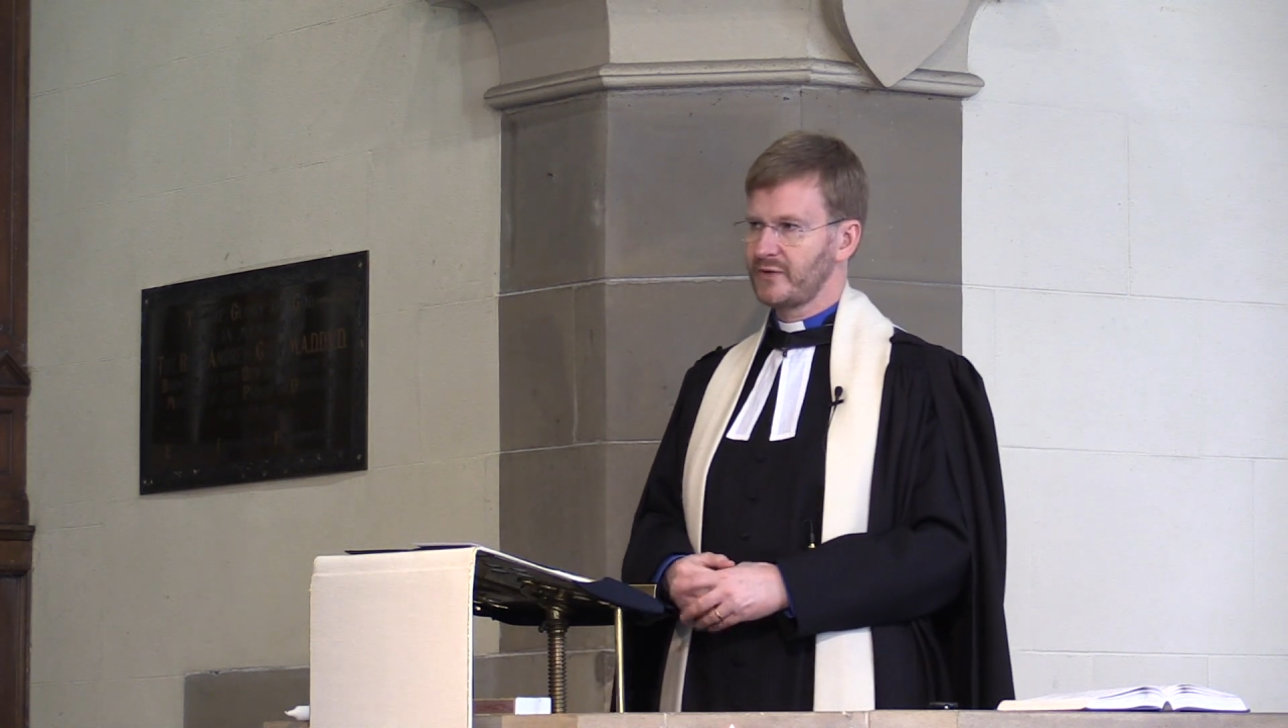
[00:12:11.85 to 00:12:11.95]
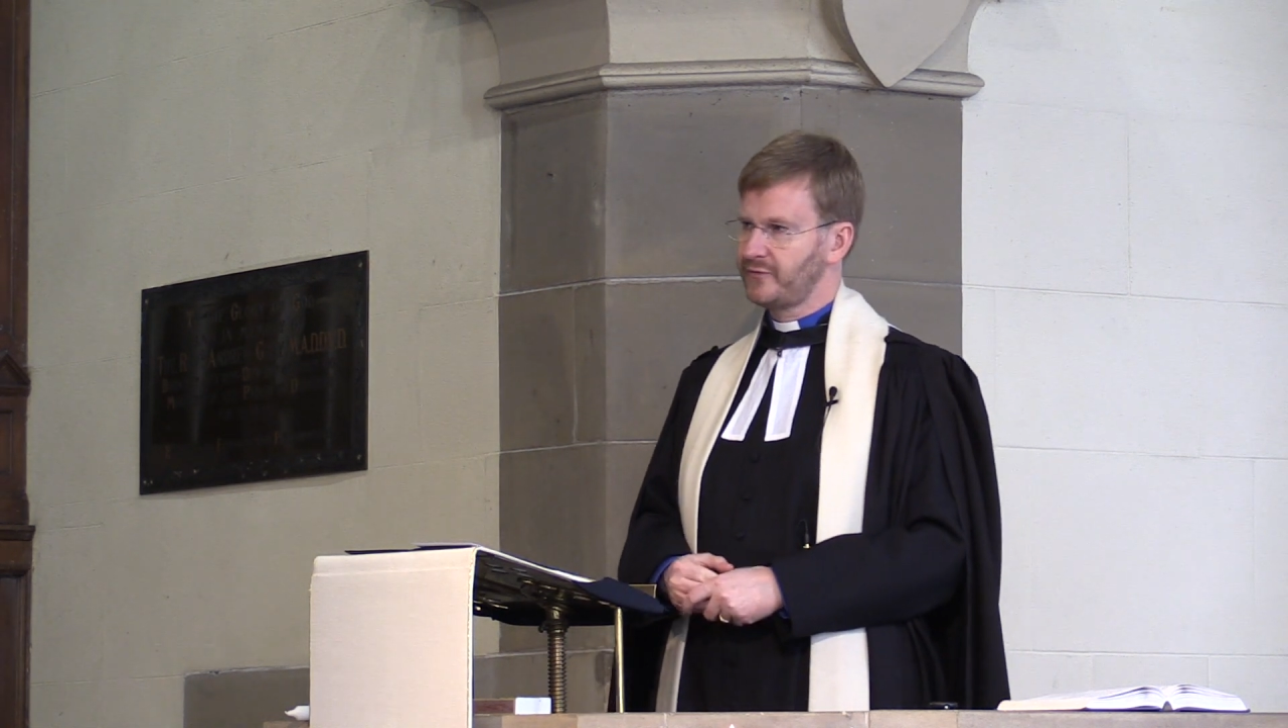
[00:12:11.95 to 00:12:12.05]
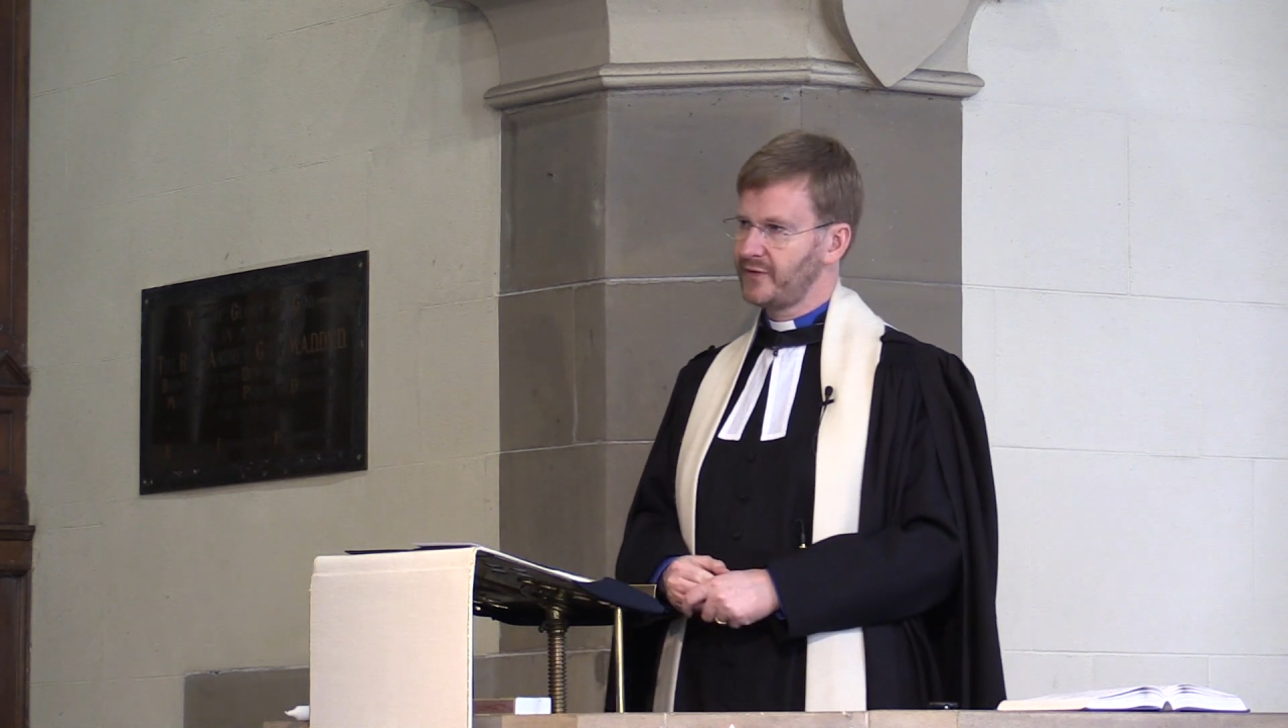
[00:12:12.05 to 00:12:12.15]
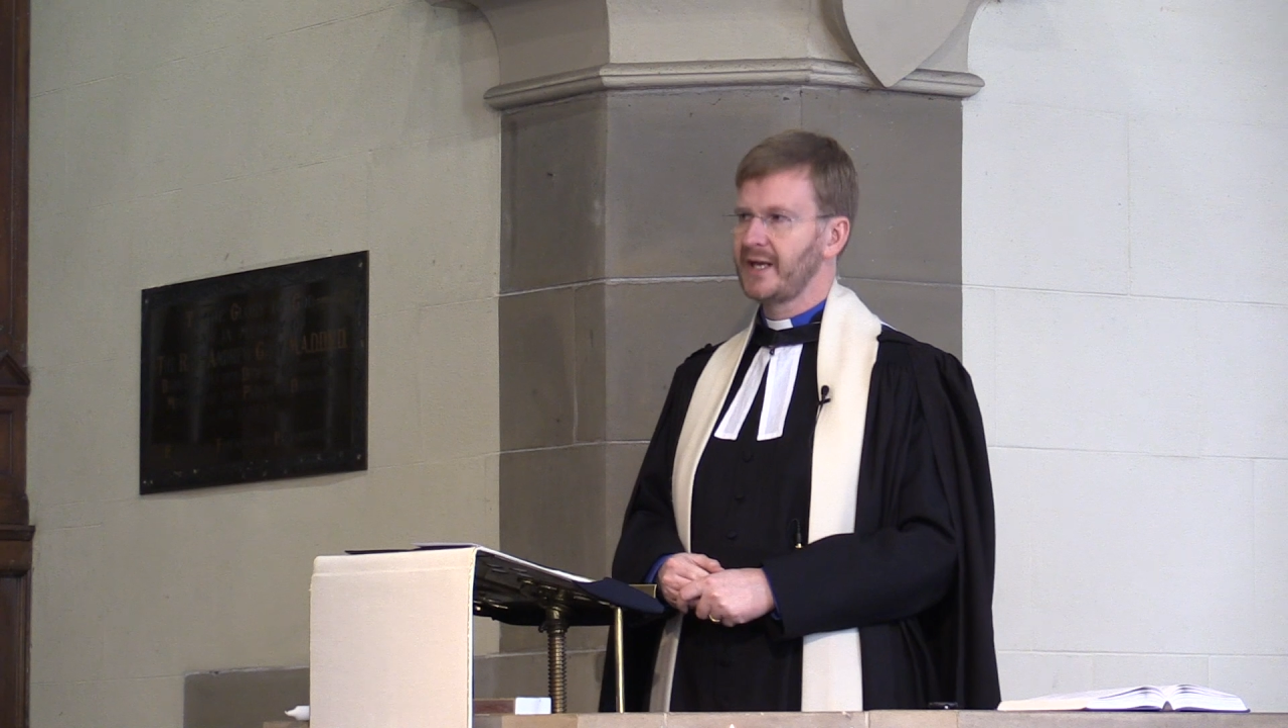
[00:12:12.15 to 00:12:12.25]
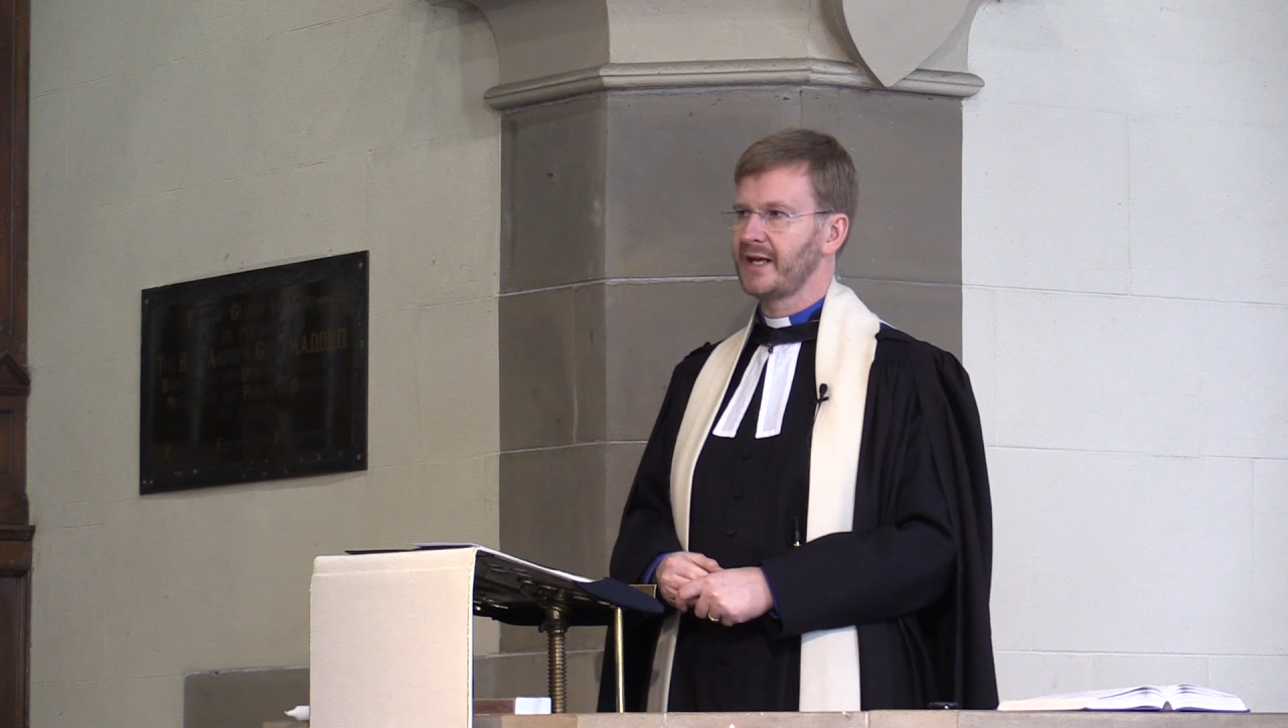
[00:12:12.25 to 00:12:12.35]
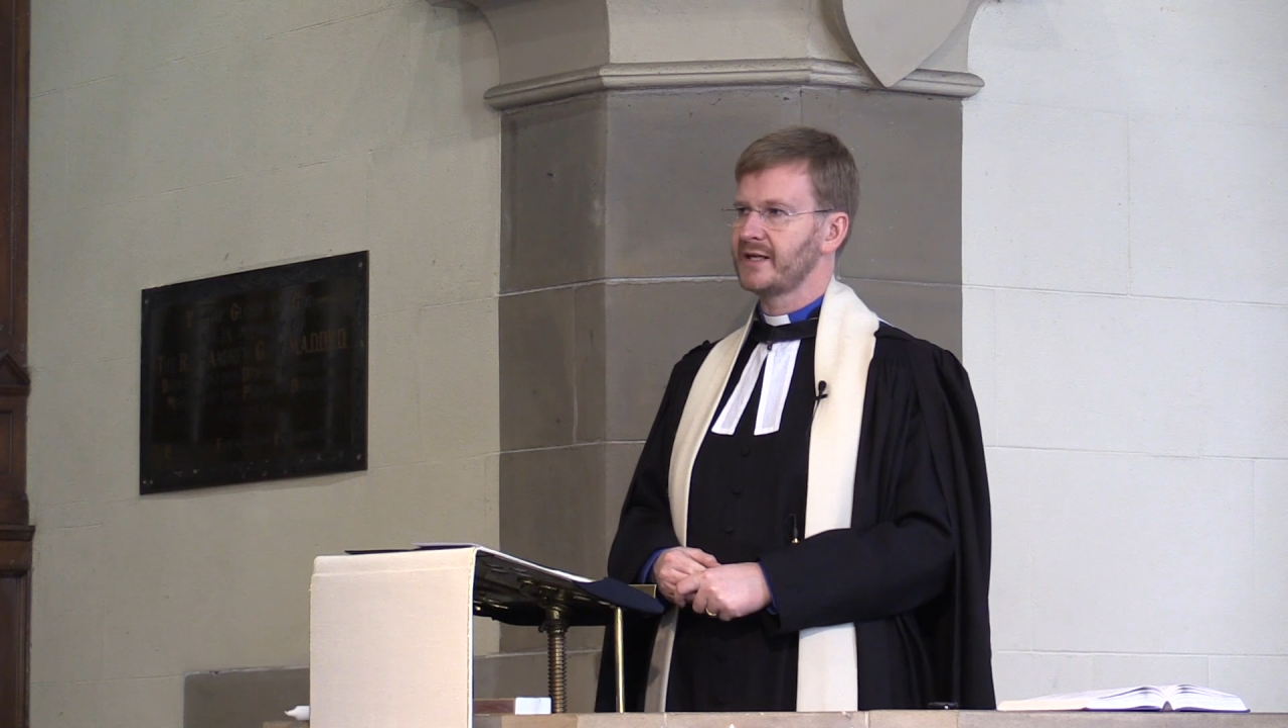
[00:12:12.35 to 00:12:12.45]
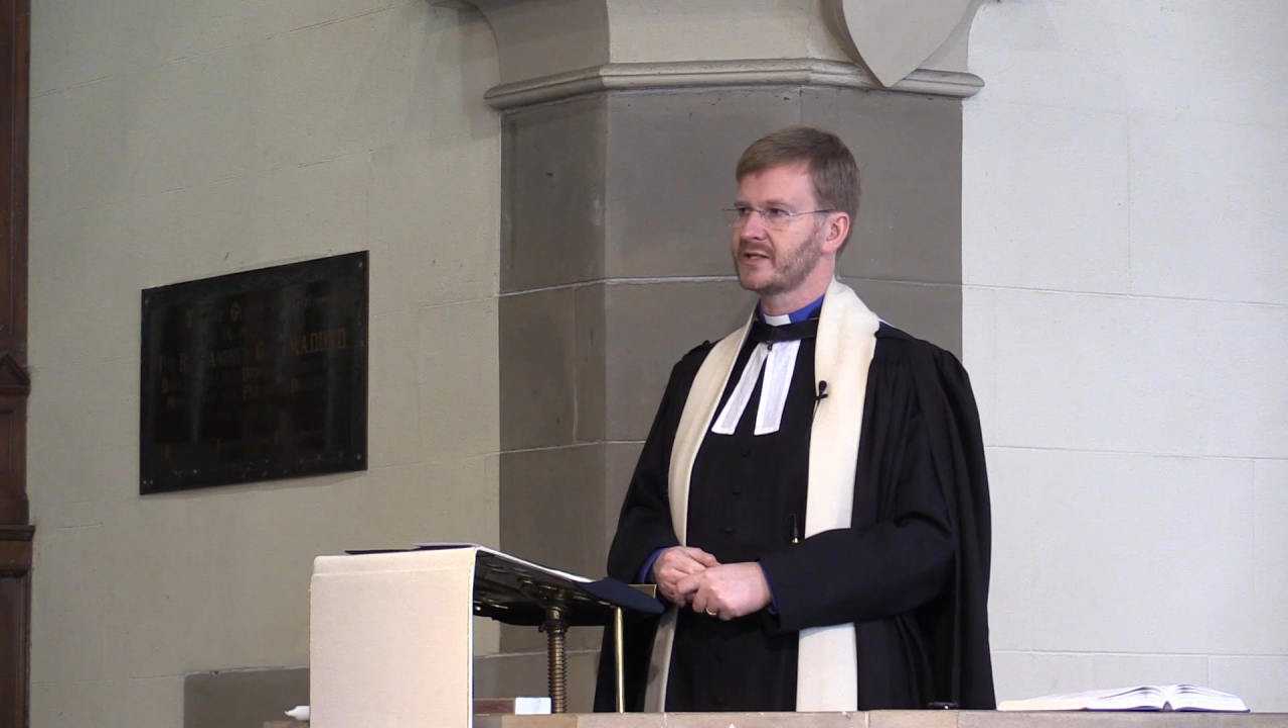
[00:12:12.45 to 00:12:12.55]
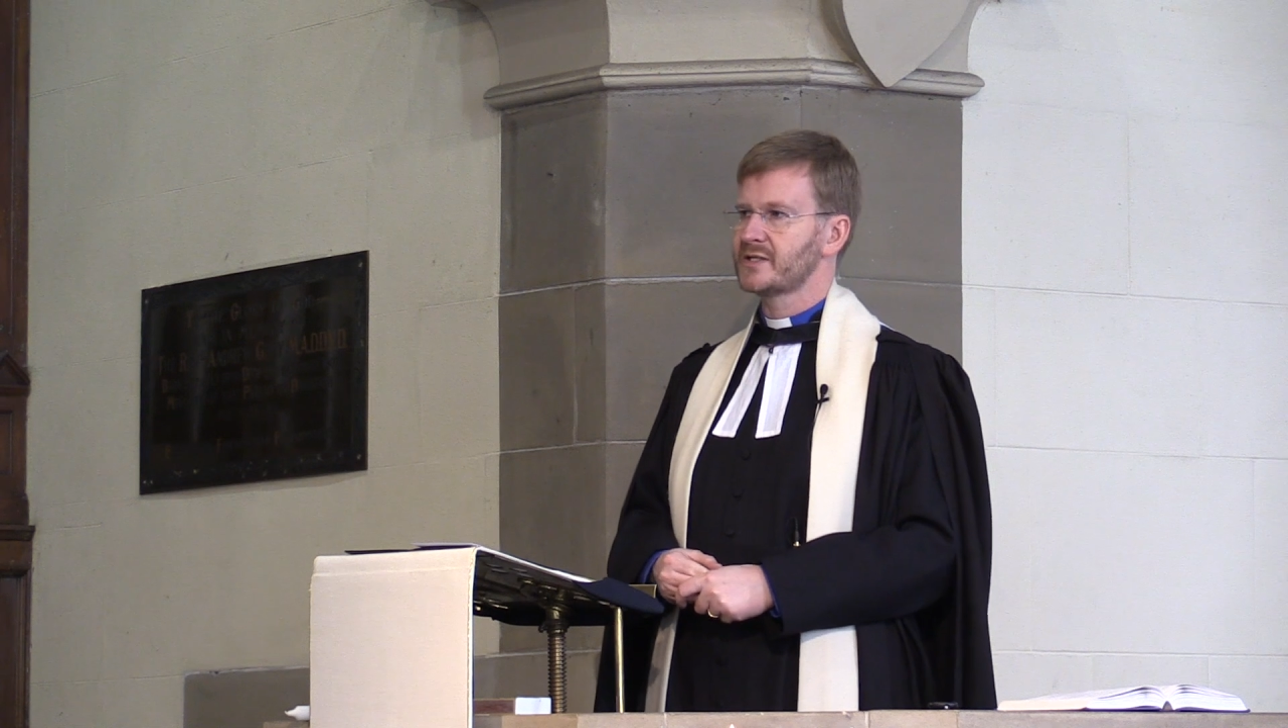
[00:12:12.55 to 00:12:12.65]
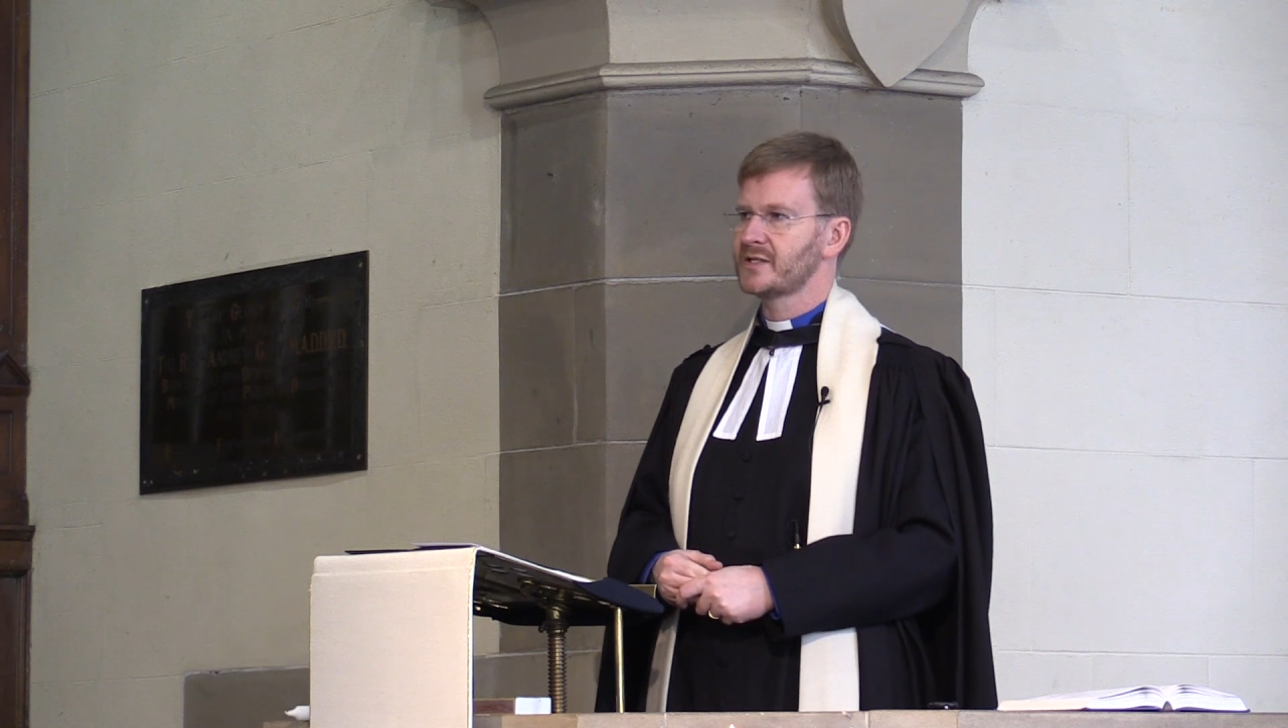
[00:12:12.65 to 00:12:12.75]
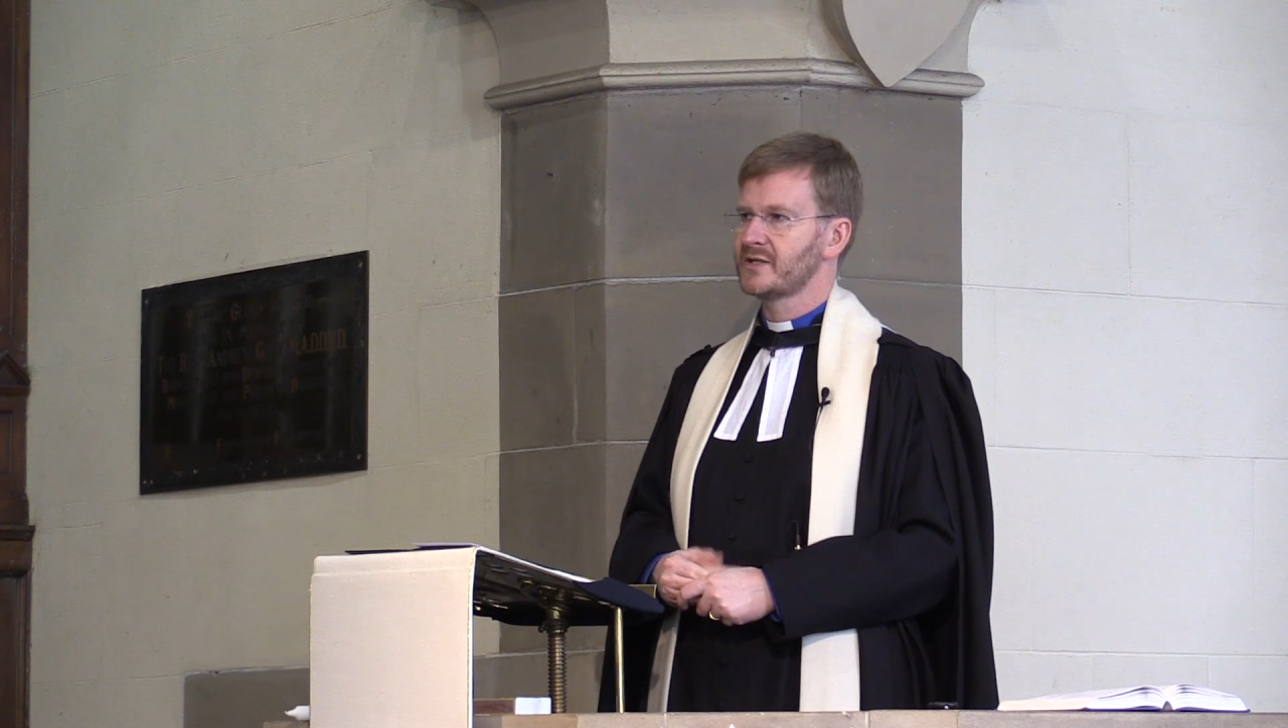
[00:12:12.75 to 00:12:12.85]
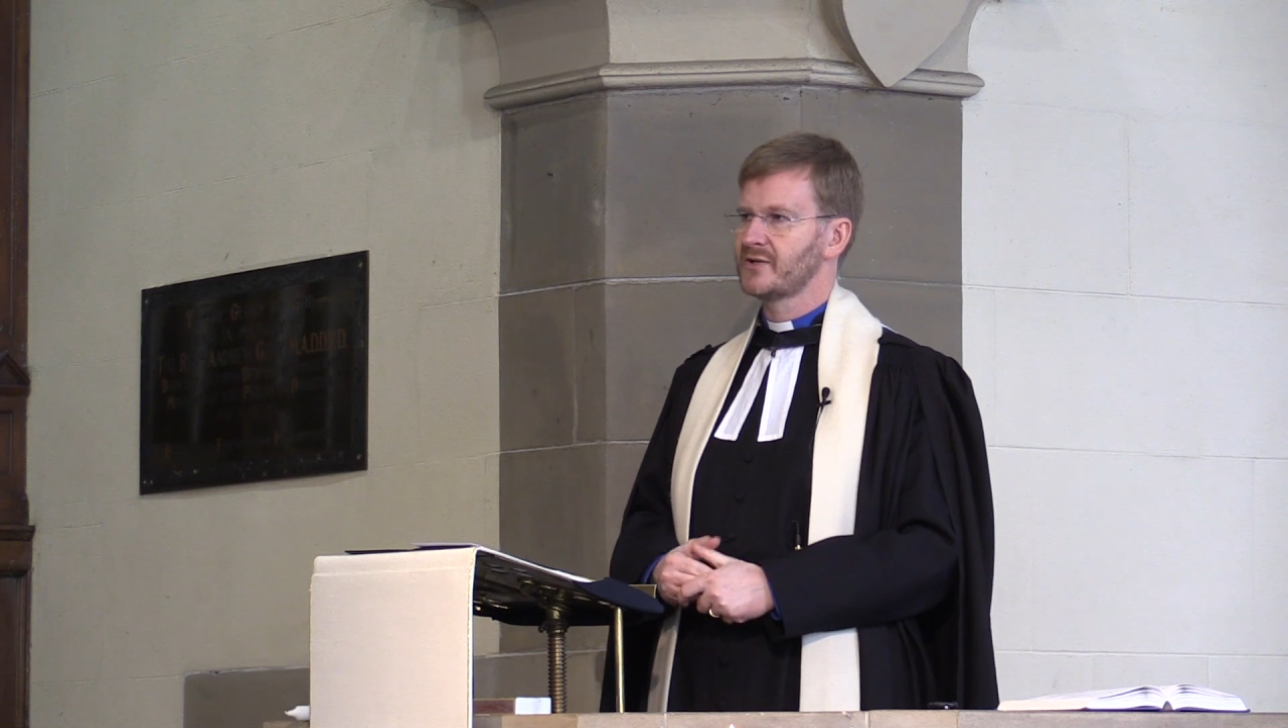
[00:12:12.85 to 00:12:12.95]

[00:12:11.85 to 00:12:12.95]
feel it